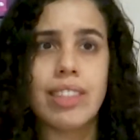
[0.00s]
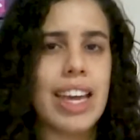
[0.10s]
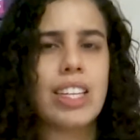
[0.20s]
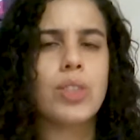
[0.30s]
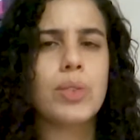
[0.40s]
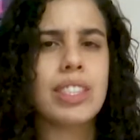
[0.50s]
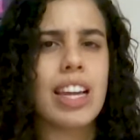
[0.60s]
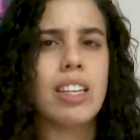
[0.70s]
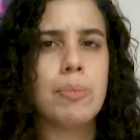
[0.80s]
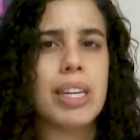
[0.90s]
can-do
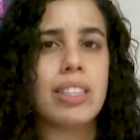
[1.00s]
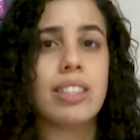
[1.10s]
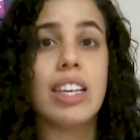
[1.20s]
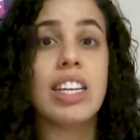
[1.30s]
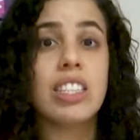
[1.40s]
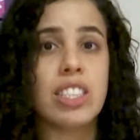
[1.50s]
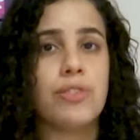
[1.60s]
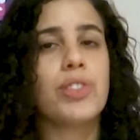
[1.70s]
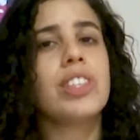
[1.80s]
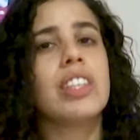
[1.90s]
statements in
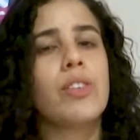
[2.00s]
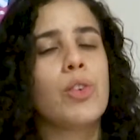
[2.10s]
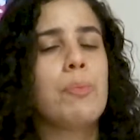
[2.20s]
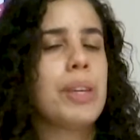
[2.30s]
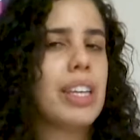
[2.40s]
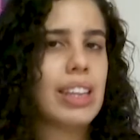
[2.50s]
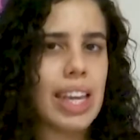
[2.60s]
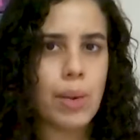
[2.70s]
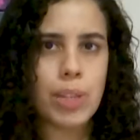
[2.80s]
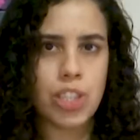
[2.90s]
different European
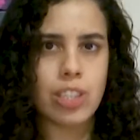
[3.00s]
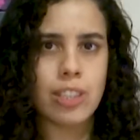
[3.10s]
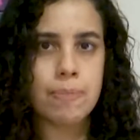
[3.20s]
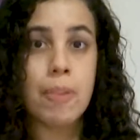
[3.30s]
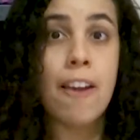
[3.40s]
languages.